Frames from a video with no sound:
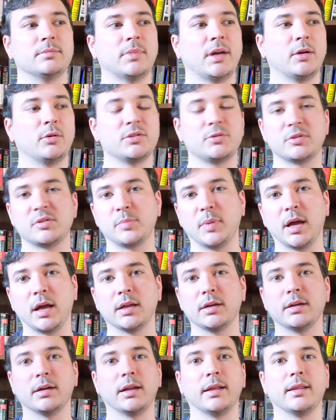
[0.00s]
always
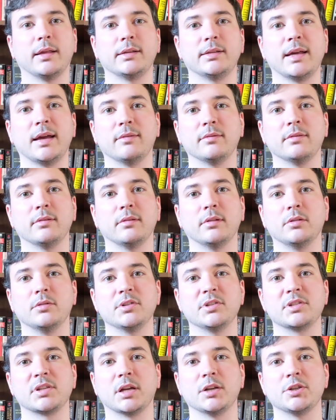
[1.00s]
respond, and I like to have little
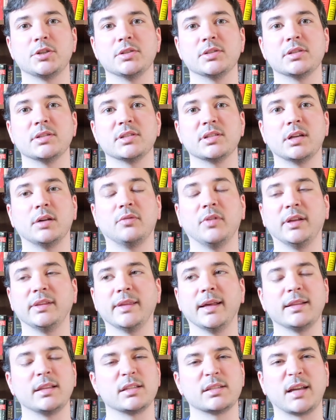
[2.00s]
discussions and stuff like
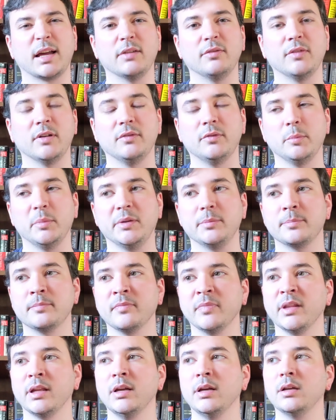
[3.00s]
that. That's kind of fun for me.
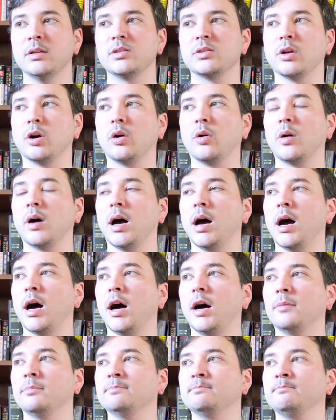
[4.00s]
So
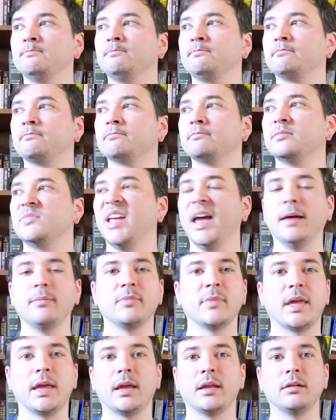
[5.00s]
yeah,
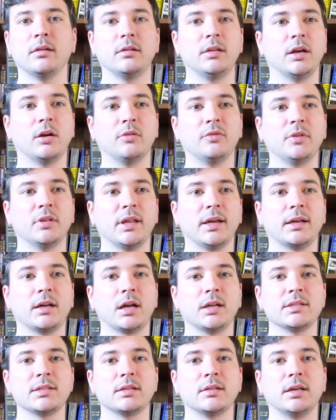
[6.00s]
and you know, if you like
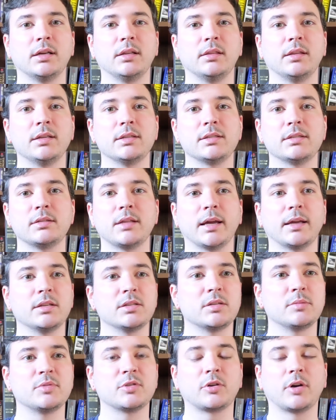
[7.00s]
content like this, like and
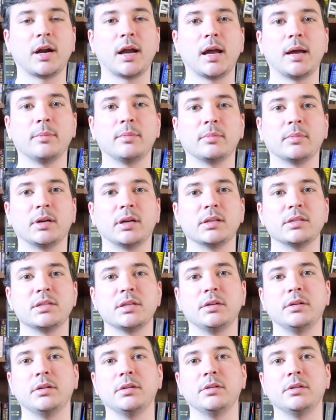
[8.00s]
subscribe. I'm going to
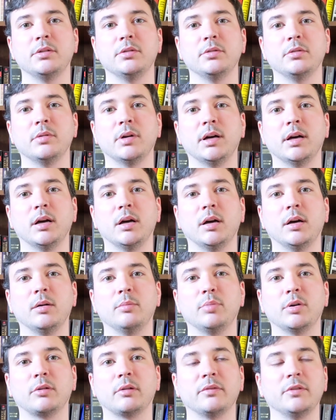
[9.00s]
continue to do
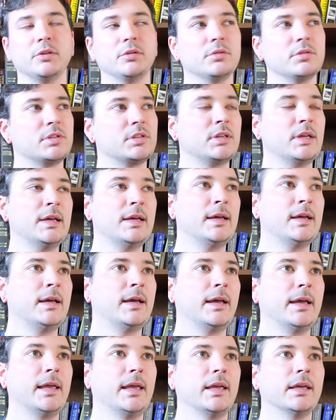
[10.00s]
book reviews,
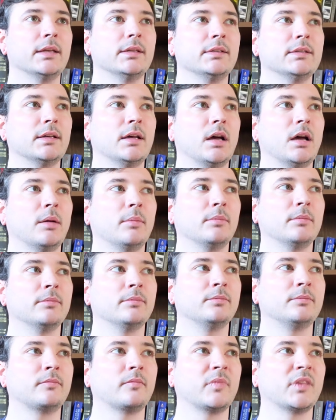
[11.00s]
and the
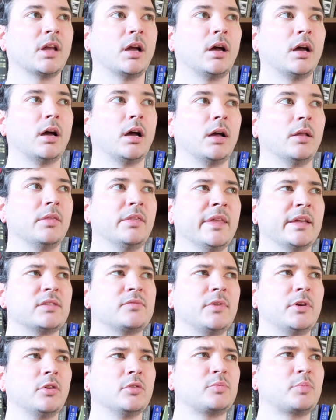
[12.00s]
next
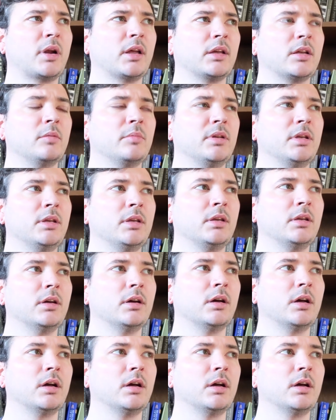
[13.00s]
video is probably going to be